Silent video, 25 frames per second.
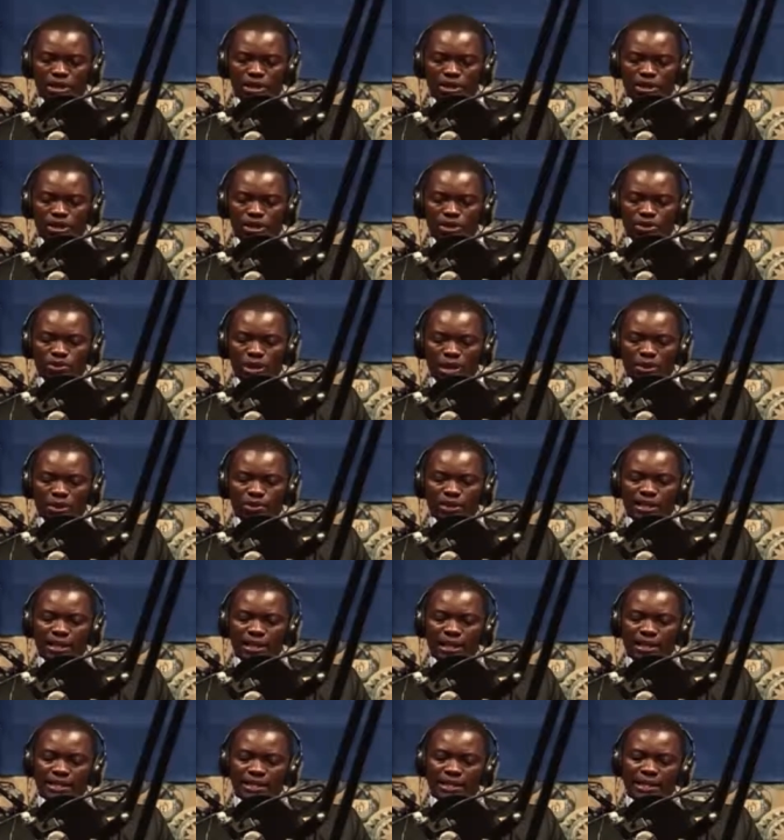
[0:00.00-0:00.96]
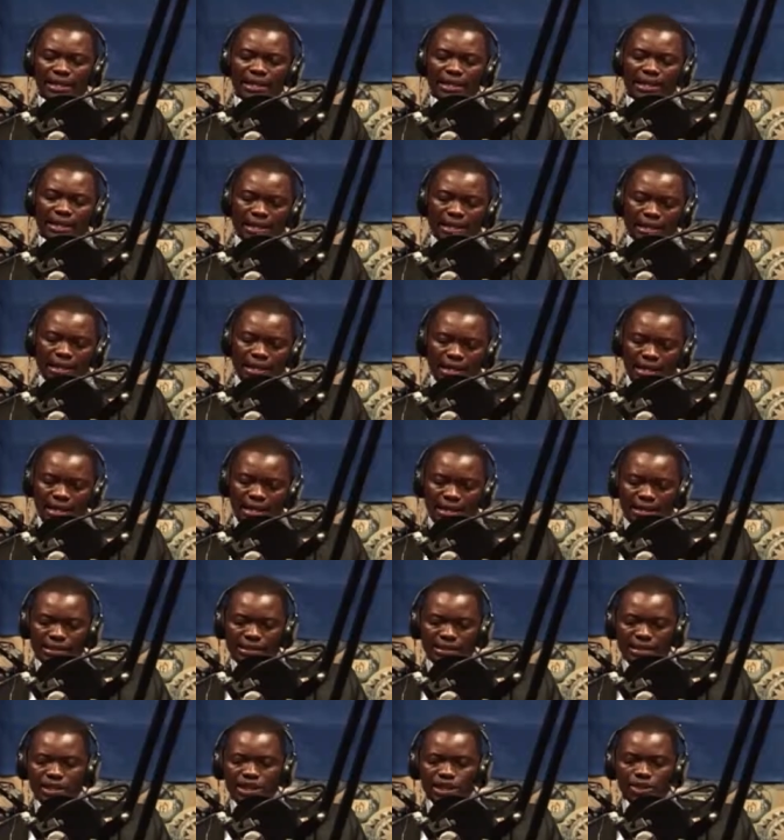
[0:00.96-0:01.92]
you are looking at
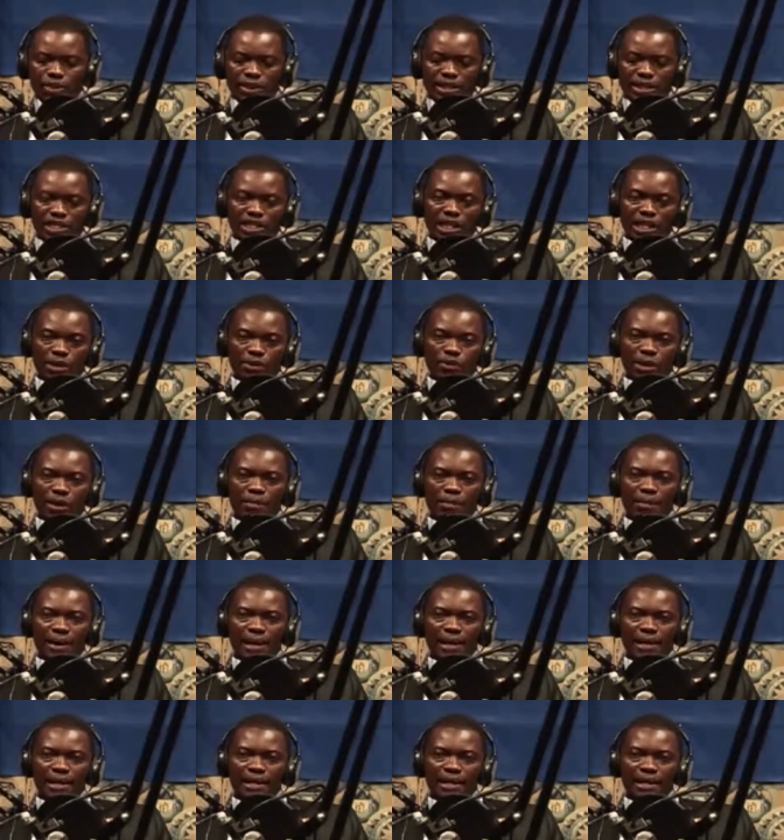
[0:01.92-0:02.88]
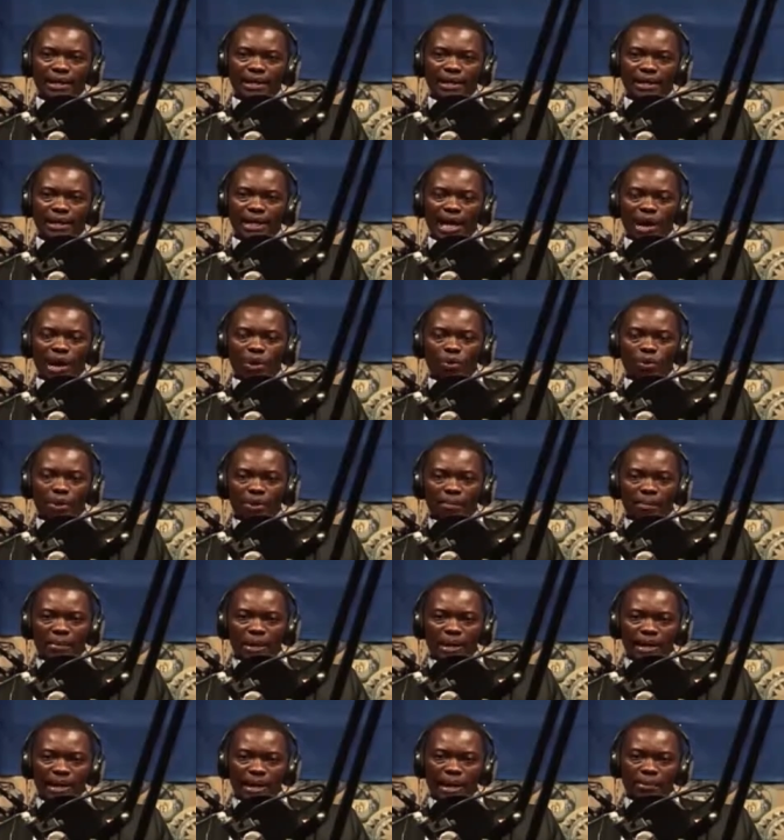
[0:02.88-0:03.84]
a situation whereby now
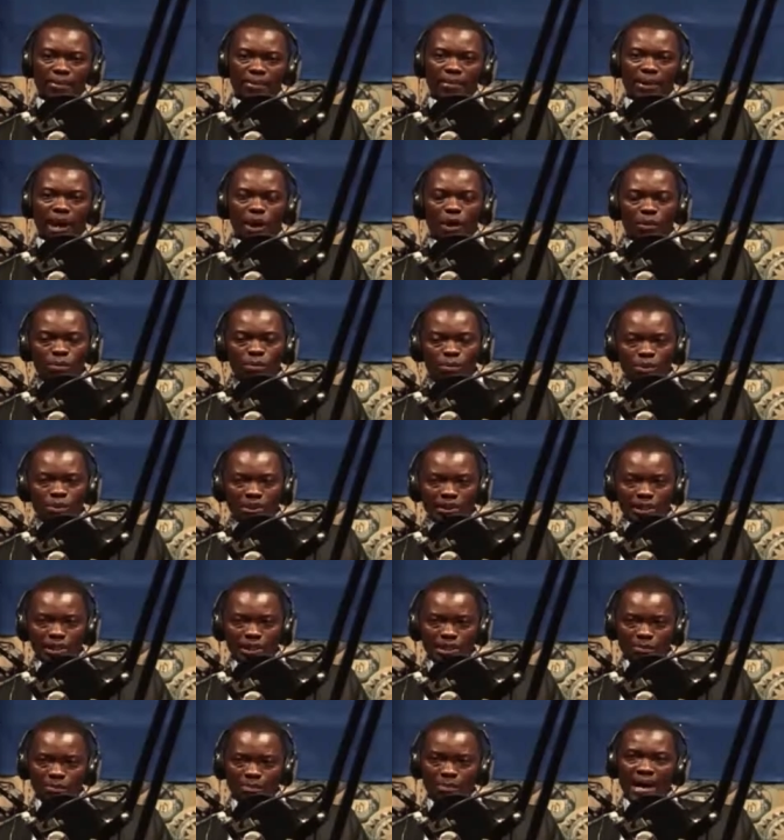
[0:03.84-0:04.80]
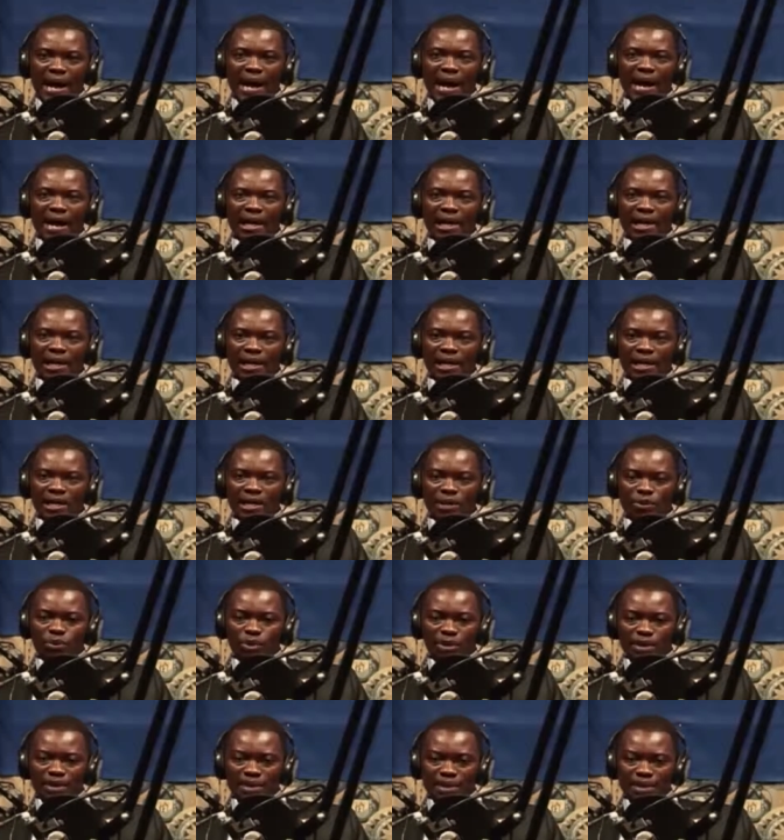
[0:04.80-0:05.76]
women are now put at par
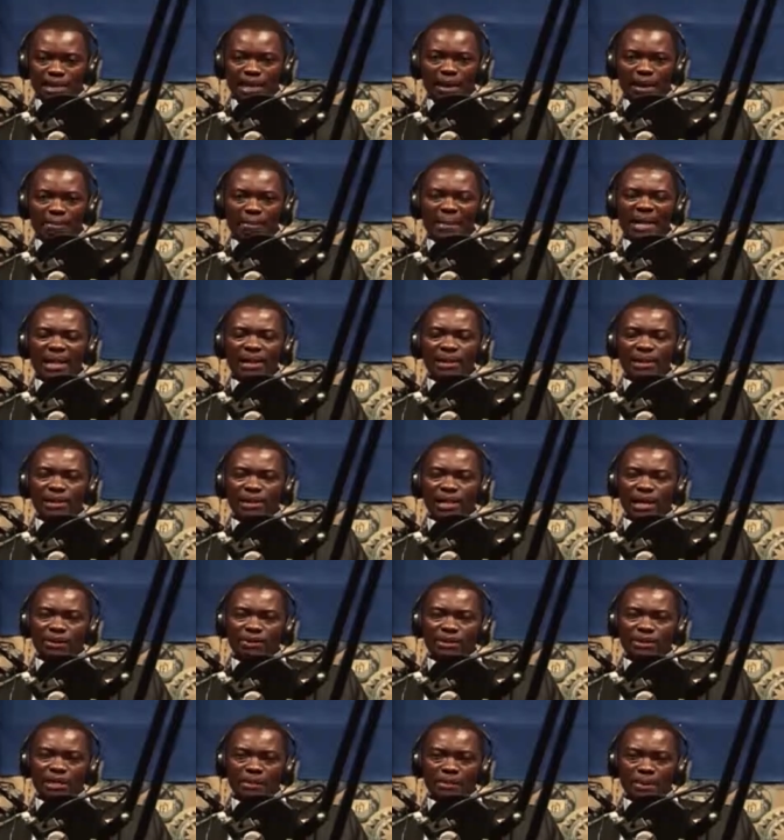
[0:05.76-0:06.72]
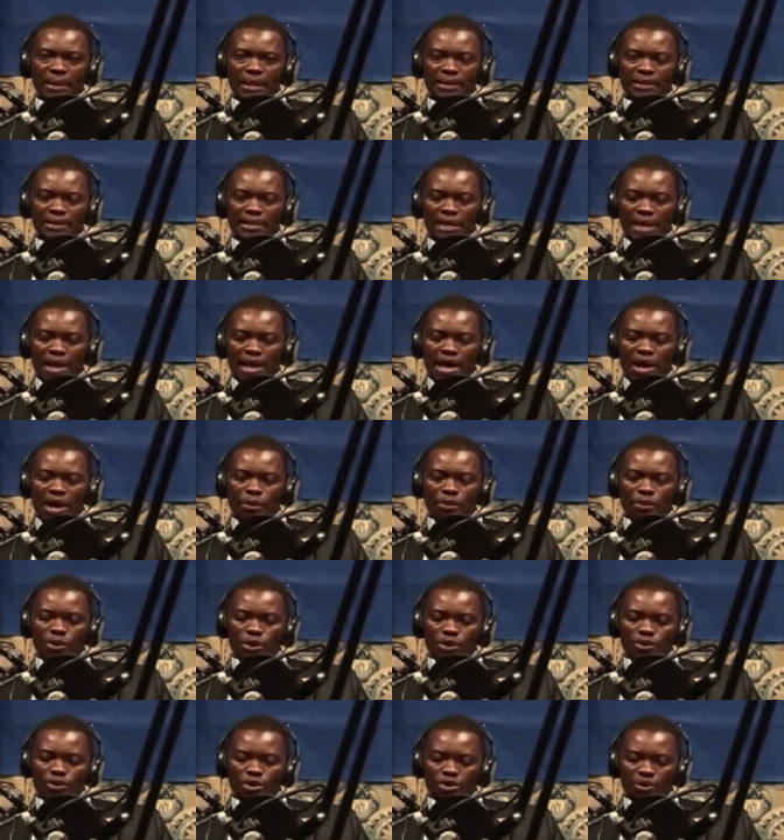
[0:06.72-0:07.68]
with their male counterparts.
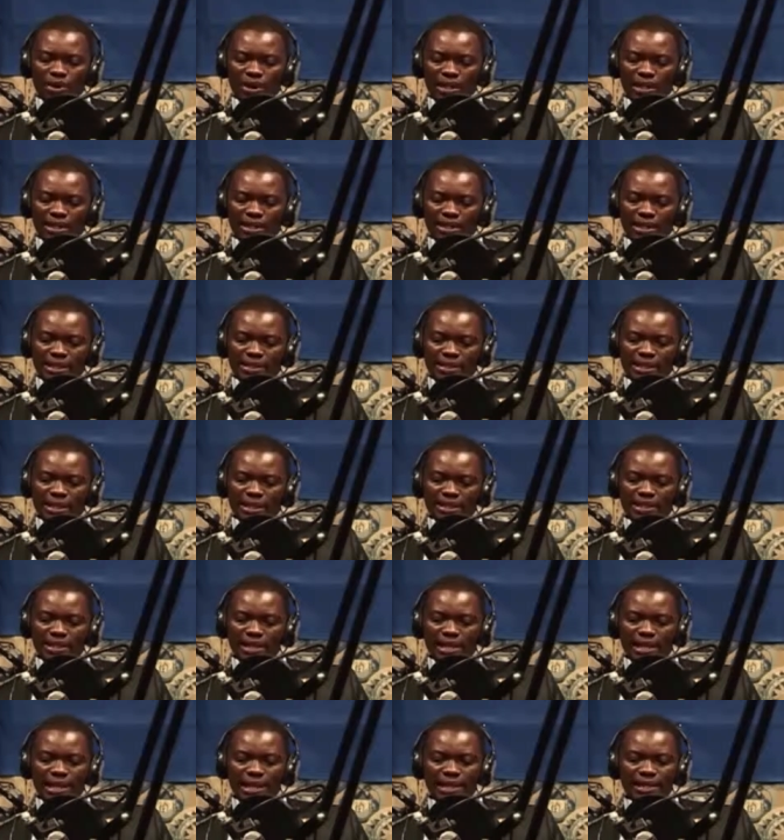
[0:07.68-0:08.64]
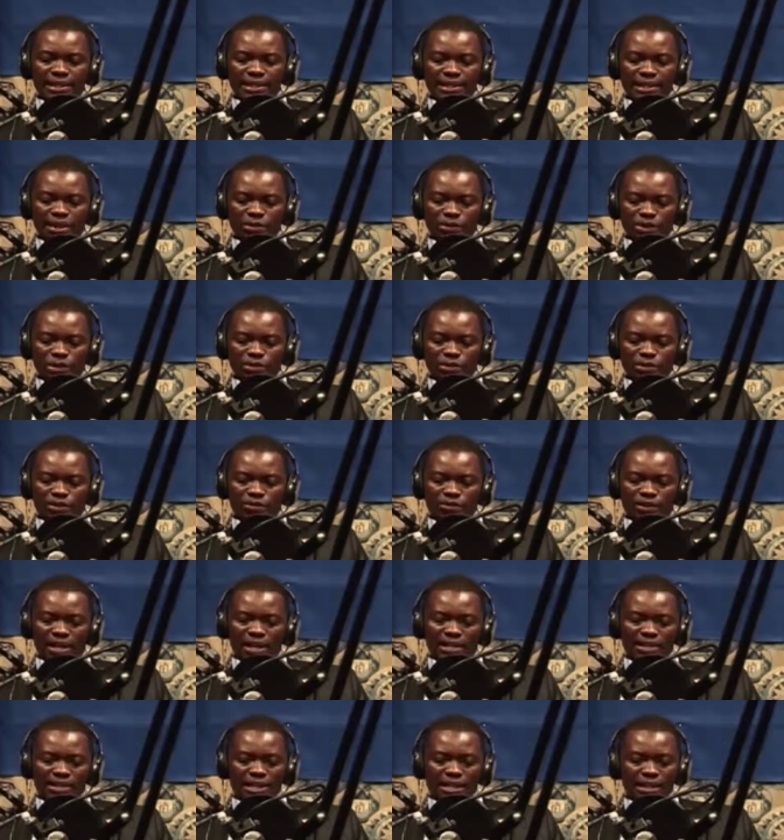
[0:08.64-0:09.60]
We also look at Section 8, which
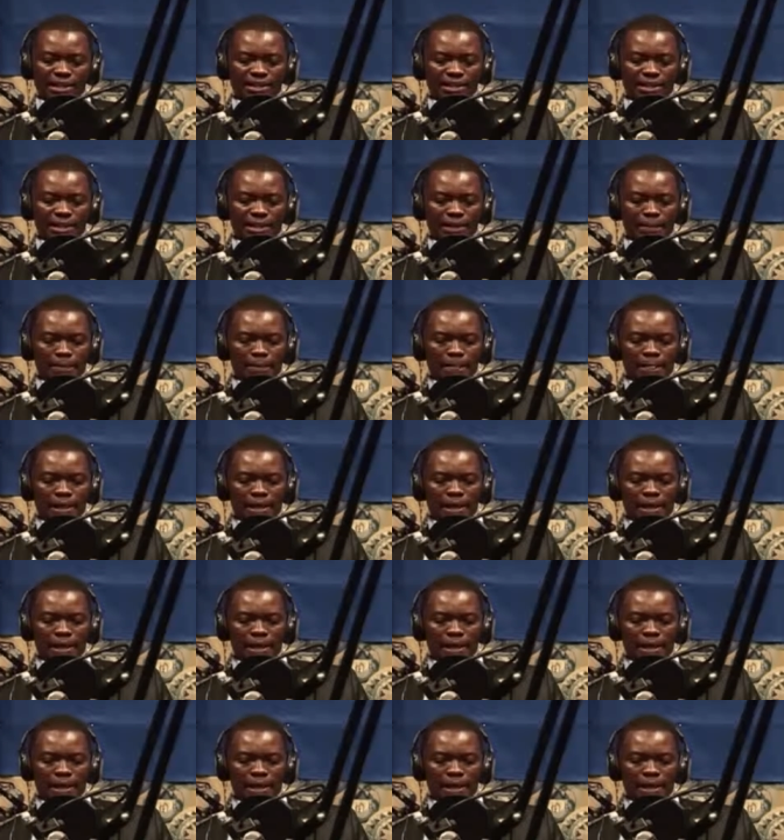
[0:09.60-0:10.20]
provides that